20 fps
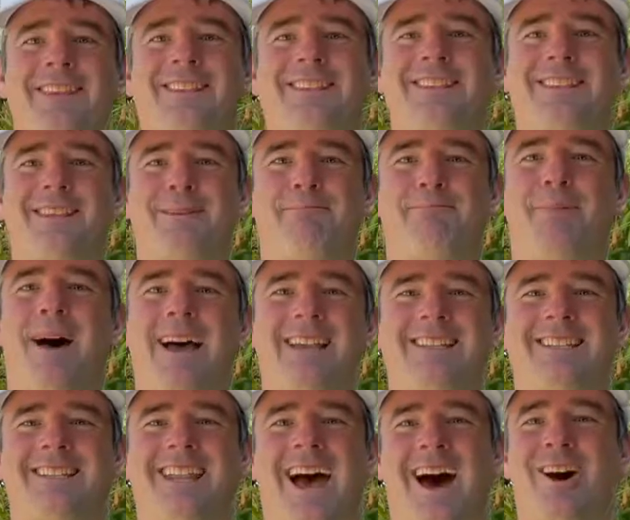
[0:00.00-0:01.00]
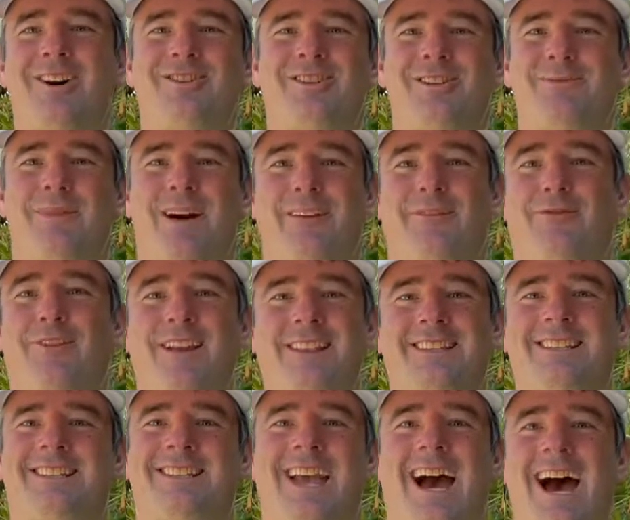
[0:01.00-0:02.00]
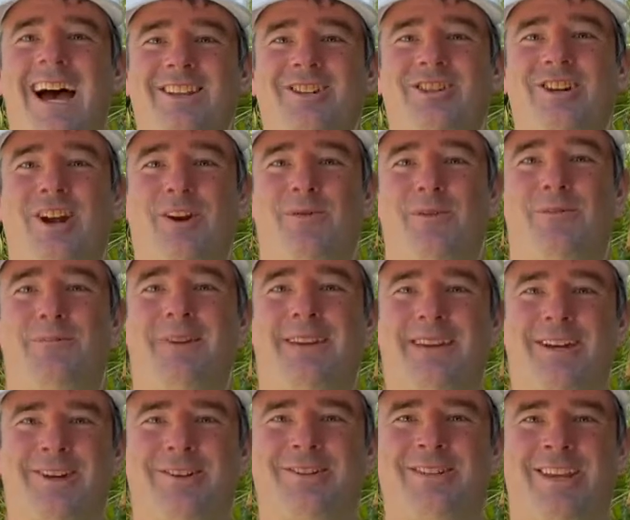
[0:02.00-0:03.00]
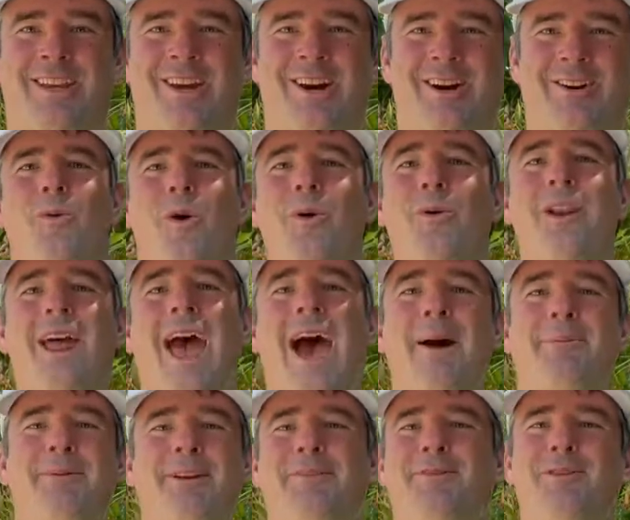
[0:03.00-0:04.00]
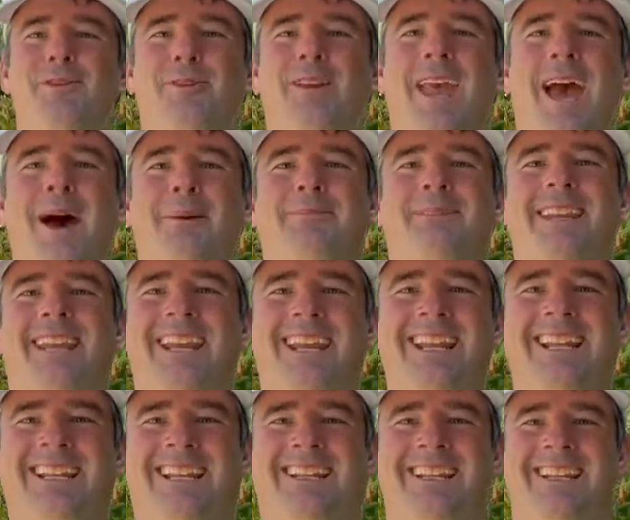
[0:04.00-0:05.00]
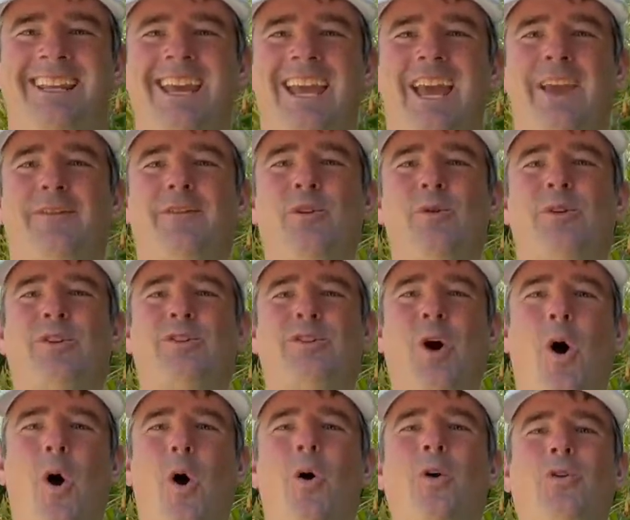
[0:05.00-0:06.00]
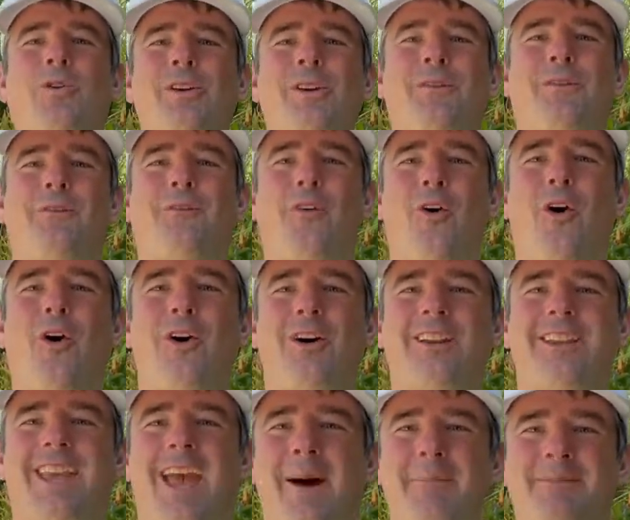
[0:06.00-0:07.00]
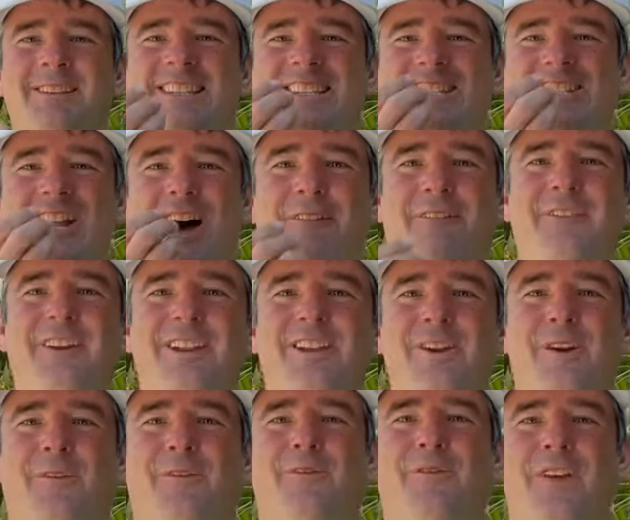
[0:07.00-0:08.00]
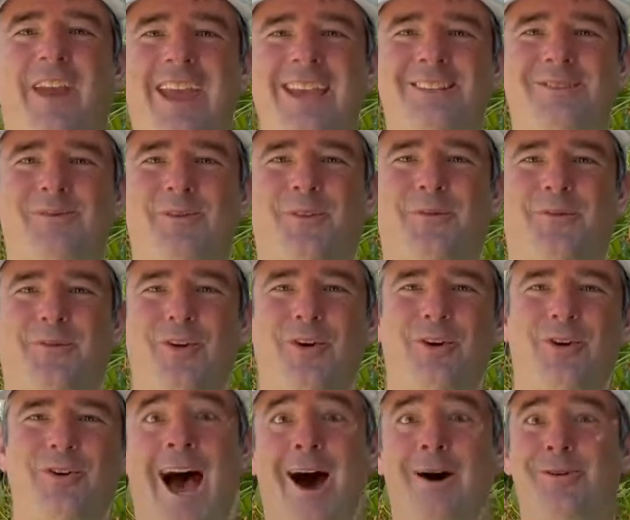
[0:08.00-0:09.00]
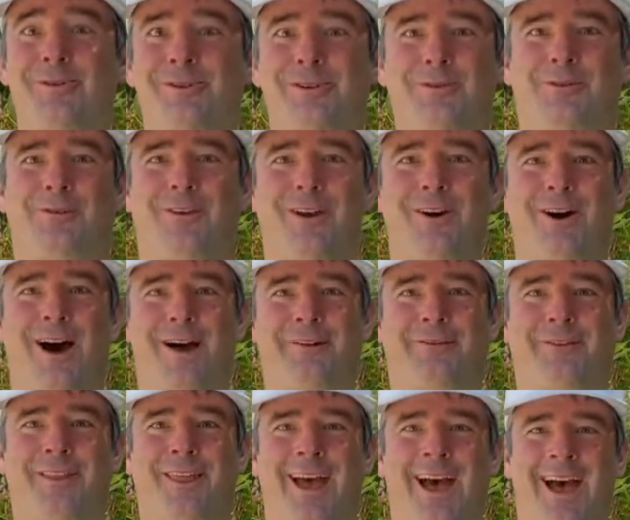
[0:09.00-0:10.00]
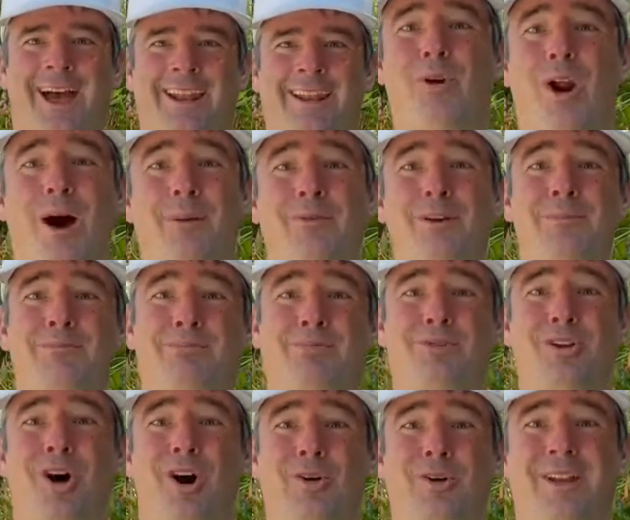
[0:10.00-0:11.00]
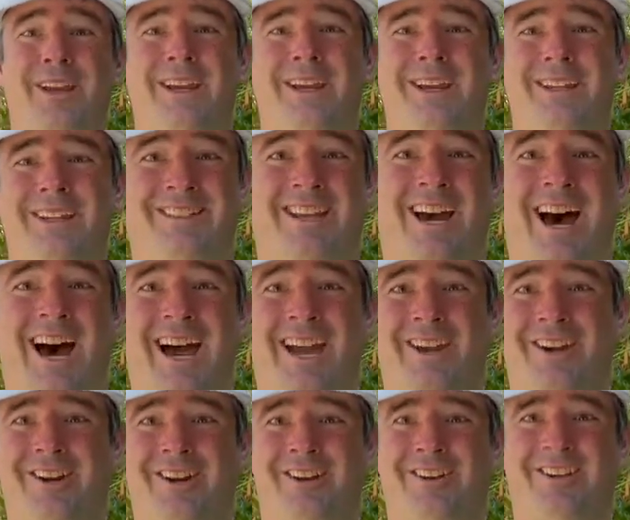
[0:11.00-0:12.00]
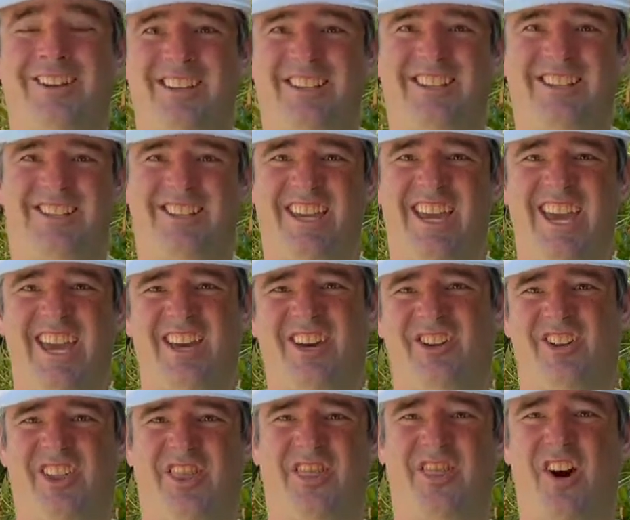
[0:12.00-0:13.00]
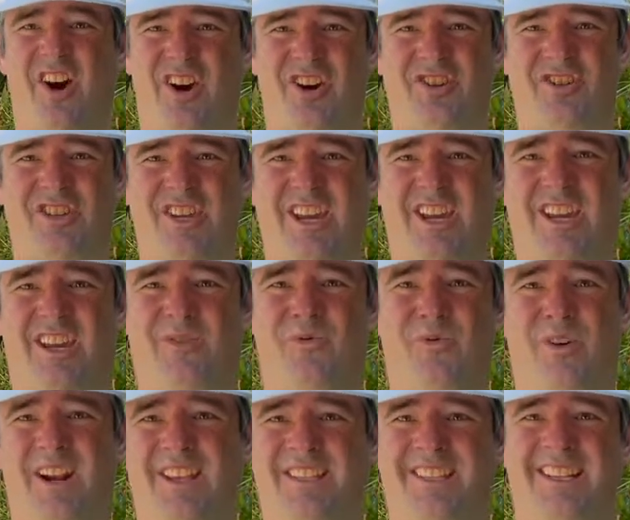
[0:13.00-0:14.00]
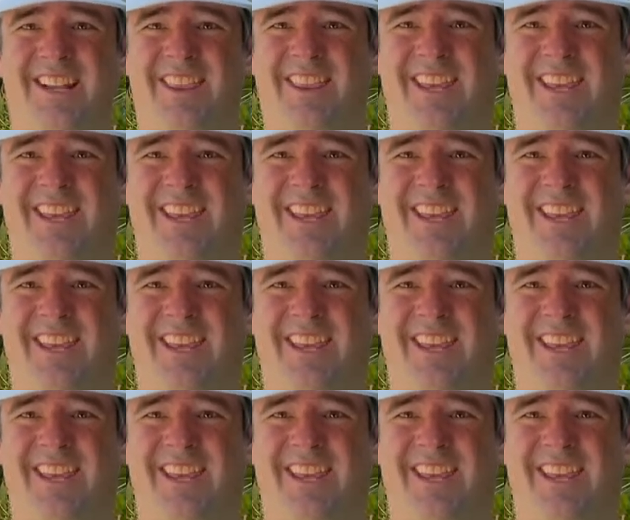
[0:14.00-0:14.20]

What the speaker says: is the best analogy my friend Scott shared with me years ago. What would happen if you kept eating? If you were totally full and kept stuffing your face with food? How would you feel after that? Probably bloated, tired, sick, lethargic, want to sit on the